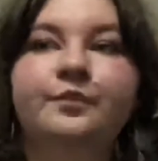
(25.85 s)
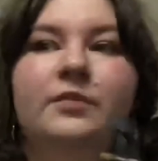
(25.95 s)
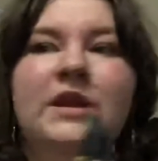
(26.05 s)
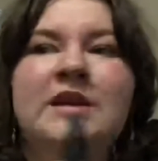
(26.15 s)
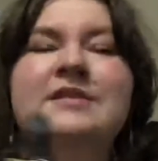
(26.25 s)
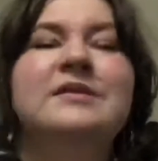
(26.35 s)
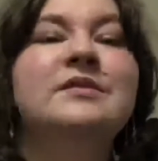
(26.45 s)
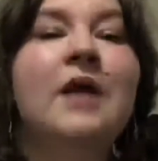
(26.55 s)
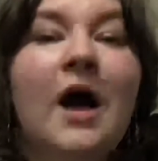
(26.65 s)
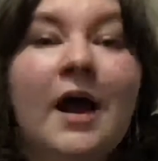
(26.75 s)
and it's a
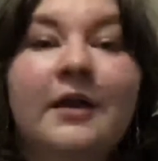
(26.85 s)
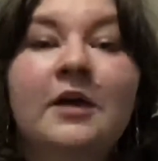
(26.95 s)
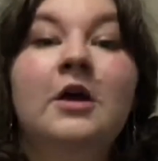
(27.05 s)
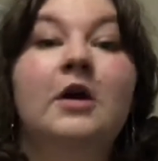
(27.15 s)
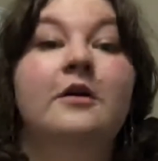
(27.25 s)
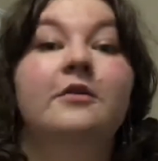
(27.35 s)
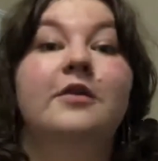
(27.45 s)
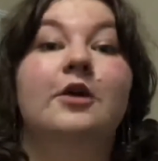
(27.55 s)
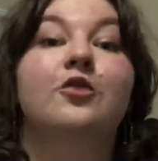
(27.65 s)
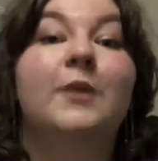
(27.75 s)
lot that
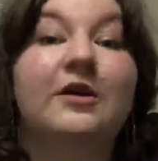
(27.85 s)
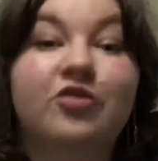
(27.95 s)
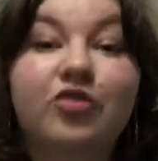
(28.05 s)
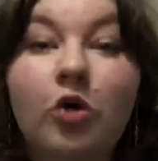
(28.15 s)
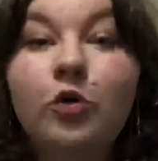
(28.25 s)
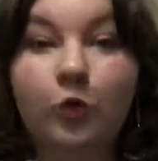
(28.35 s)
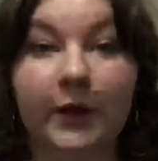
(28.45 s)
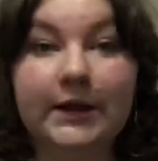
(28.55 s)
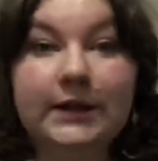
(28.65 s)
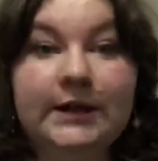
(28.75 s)
goes by so
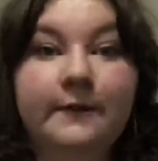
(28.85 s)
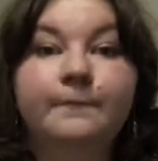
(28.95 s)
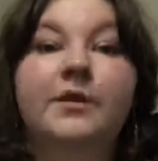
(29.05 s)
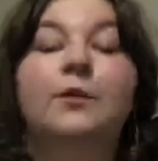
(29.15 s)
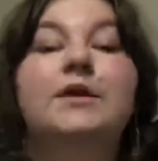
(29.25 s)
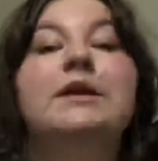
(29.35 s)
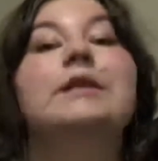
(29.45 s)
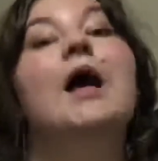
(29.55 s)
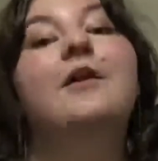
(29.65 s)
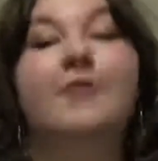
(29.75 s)
quickly that we need a
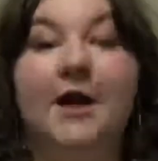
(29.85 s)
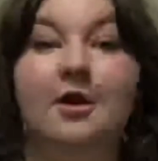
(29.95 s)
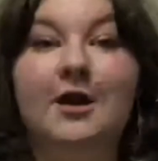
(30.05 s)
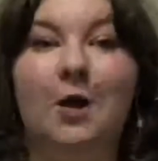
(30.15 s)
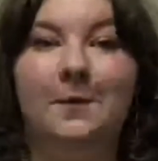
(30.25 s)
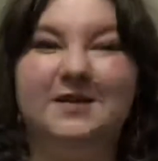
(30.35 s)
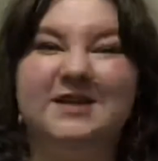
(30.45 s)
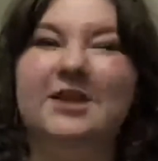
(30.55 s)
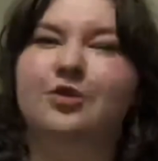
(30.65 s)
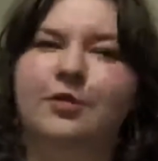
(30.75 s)
lot of air to help us
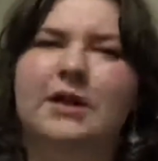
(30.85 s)
get through it.